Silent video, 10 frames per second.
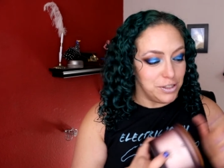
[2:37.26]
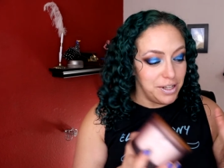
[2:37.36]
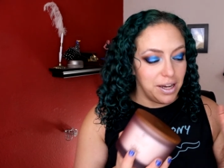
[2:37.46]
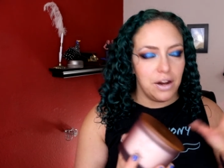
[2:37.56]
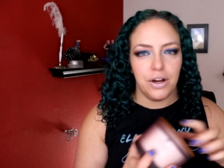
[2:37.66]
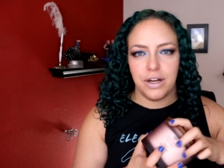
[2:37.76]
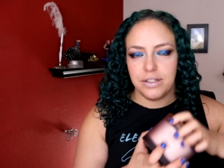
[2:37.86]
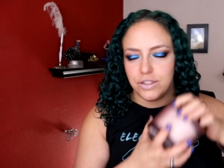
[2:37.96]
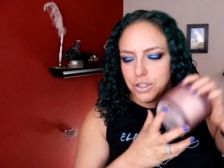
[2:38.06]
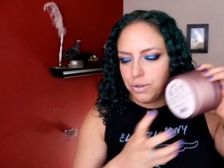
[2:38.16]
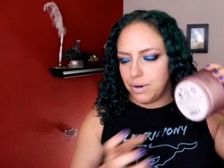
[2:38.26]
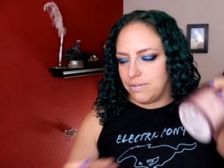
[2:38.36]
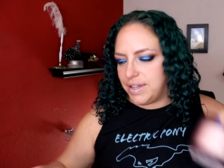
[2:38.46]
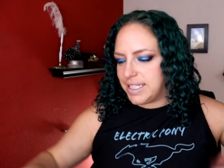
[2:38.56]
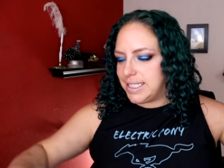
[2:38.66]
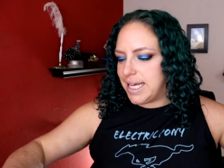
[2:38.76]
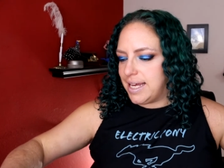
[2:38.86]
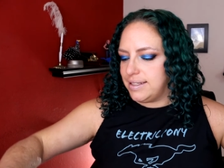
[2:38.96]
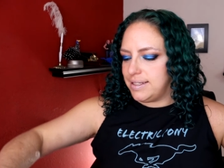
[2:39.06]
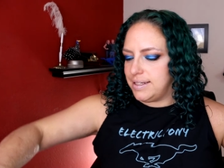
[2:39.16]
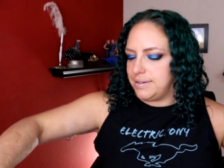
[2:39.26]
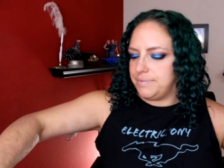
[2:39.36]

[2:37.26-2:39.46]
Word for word: So I got her two of this scent